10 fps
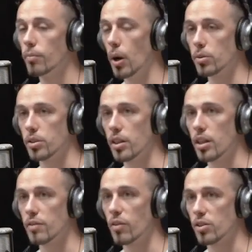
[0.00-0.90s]
post
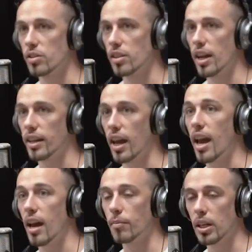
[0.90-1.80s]
this versus like,
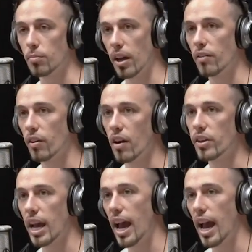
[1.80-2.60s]
hey, I'm getting paid for every